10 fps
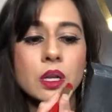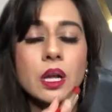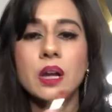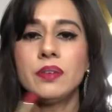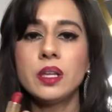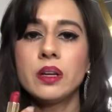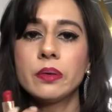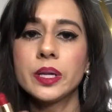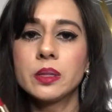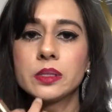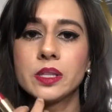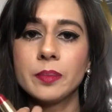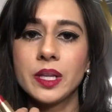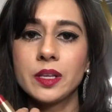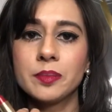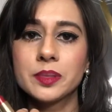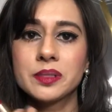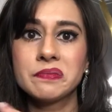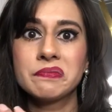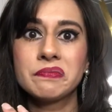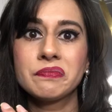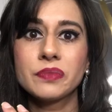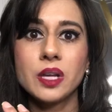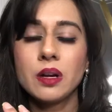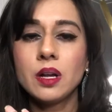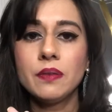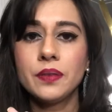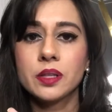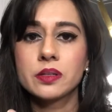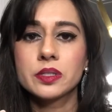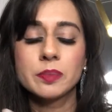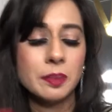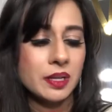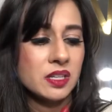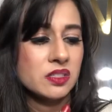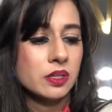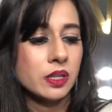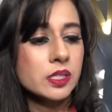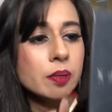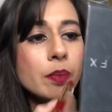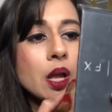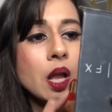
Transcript: I have a lot of wrinkles on my lips. I don't have fillers. Maybe I need to get some.